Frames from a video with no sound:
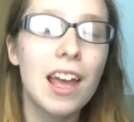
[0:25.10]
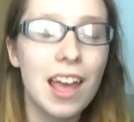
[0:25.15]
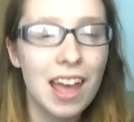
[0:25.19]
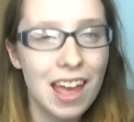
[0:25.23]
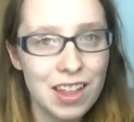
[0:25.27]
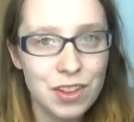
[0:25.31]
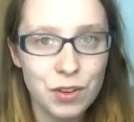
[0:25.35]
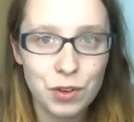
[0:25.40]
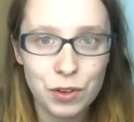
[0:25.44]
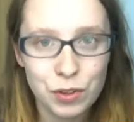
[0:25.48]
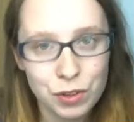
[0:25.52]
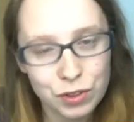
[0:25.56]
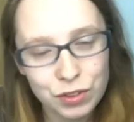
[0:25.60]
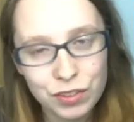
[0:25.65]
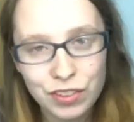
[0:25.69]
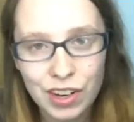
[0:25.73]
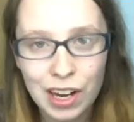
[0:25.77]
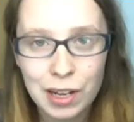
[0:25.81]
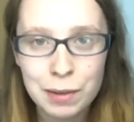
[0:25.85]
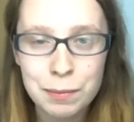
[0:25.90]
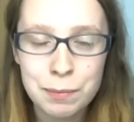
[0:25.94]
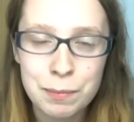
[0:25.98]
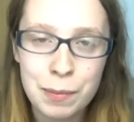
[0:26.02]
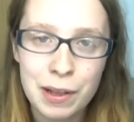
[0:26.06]
and all his
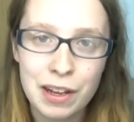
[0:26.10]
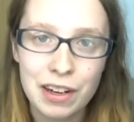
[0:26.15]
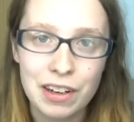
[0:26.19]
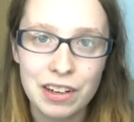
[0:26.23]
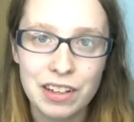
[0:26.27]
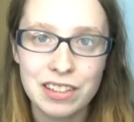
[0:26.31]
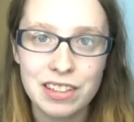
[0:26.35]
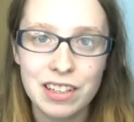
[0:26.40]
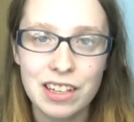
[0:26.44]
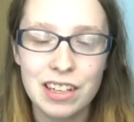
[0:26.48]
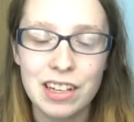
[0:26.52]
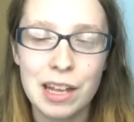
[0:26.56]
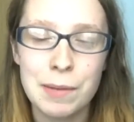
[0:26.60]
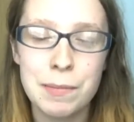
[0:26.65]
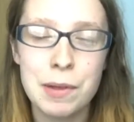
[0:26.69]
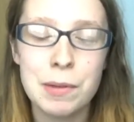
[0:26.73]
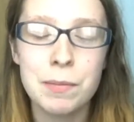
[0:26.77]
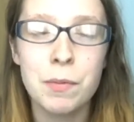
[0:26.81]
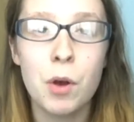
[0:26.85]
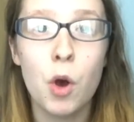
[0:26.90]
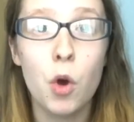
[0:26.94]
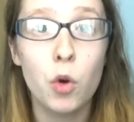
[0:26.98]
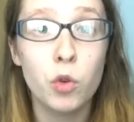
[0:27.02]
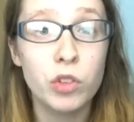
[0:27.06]
grandparents, and I met
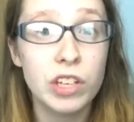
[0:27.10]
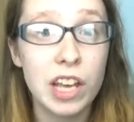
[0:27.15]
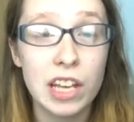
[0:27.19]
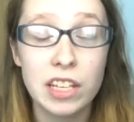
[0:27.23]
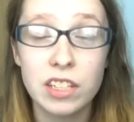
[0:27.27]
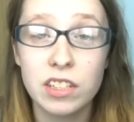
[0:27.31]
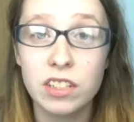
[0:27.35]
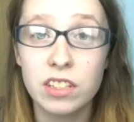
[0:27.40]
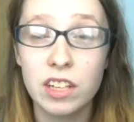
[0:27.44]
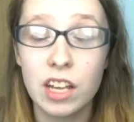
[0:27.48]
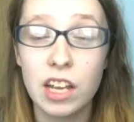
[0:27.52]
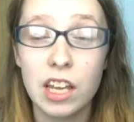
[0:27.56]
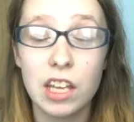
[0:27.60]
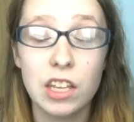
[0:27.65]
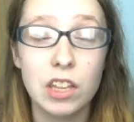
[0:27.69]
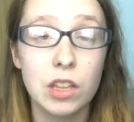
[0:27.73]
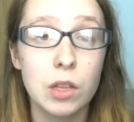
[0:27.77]
them all yesterday.